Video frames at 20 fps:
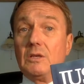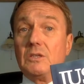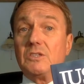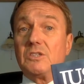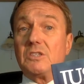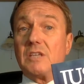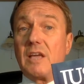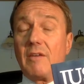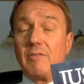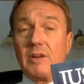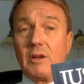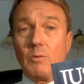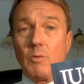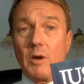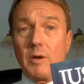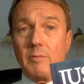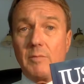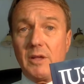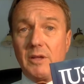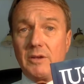
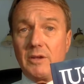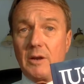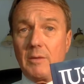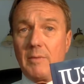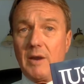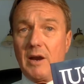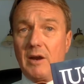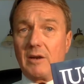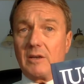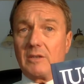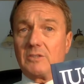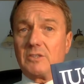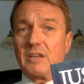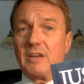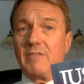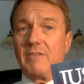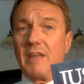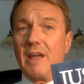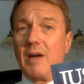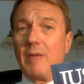71 million Americans
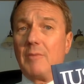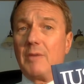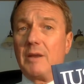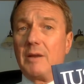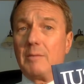have now been